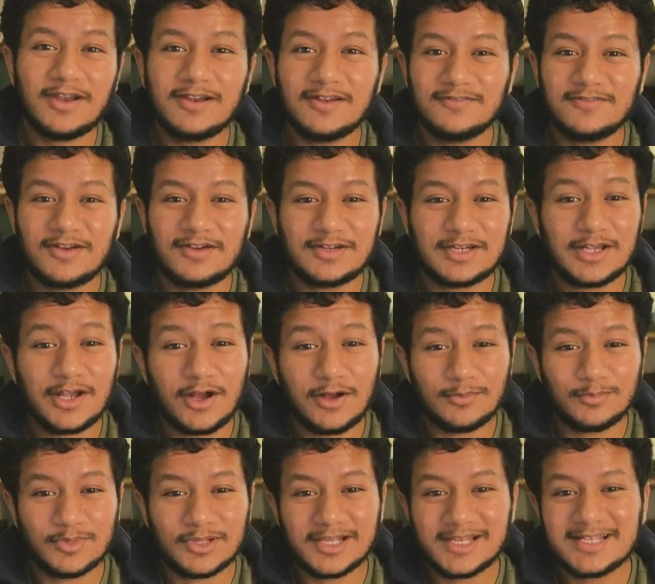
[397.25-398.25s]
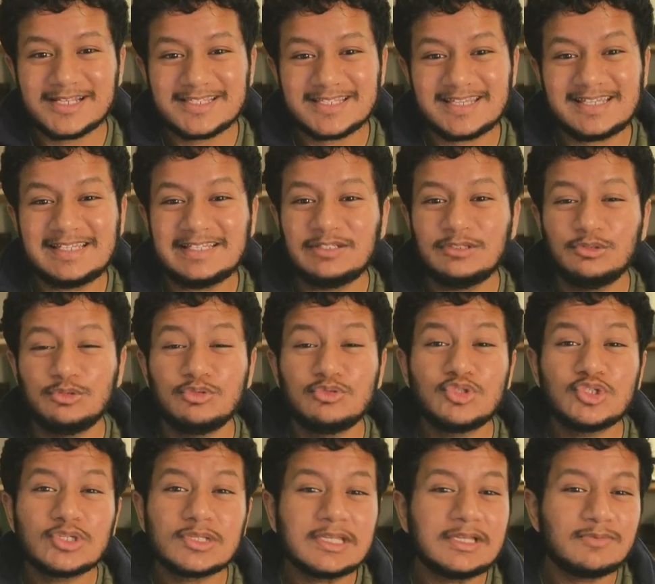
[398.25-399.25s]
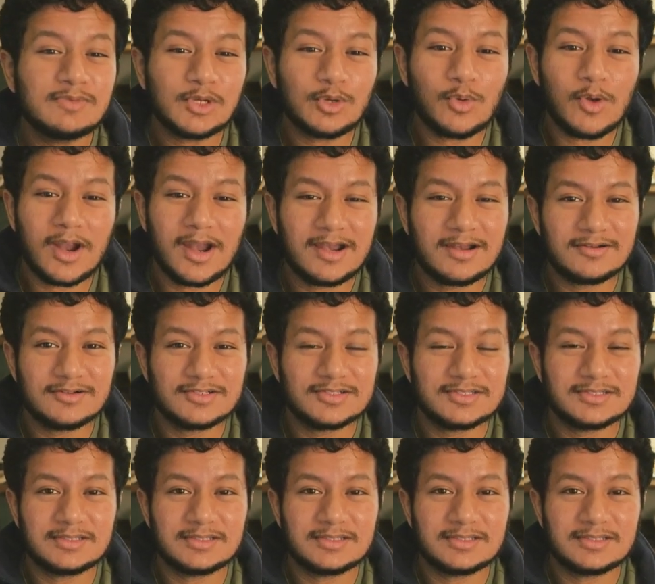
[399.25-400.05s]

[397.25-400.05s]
very complex and usually requires